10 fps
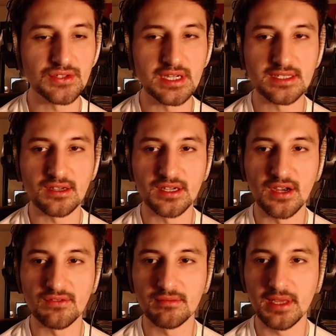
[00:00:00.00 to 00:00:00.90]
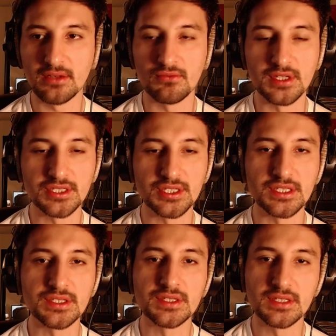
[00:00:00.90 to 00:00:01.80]
Treatise on Government, which
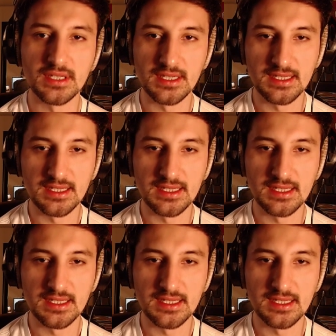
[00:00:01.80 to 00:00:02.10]
is